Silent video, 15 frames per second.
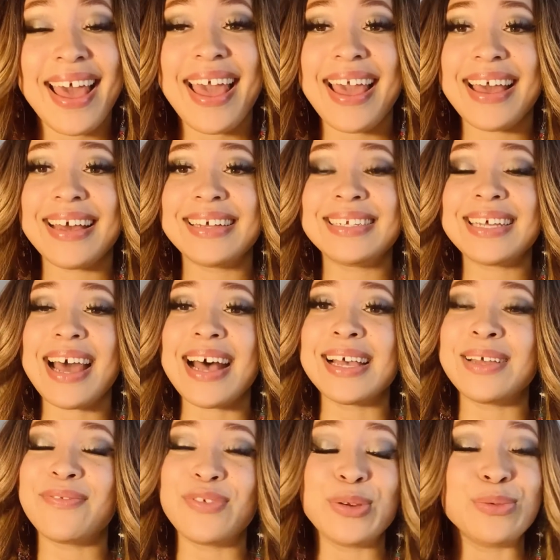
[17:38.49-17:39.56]
And
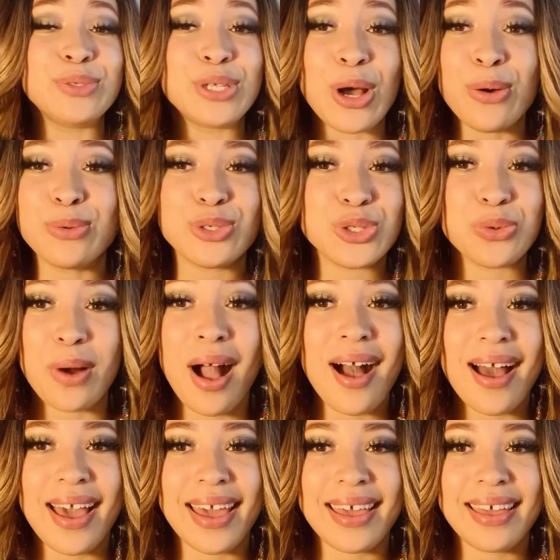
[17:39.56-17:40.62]
if you don't
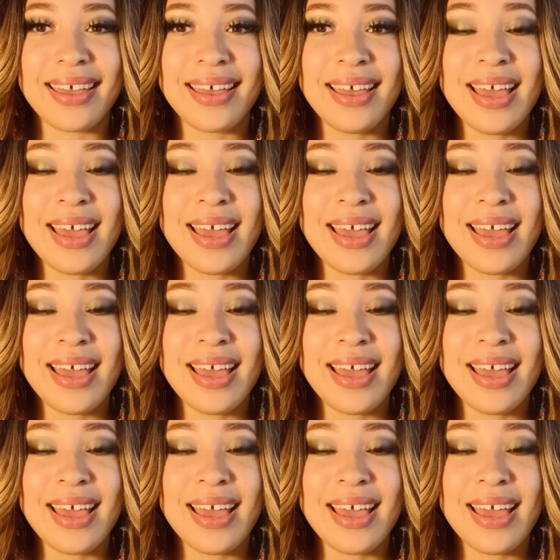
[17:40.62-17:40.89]
try,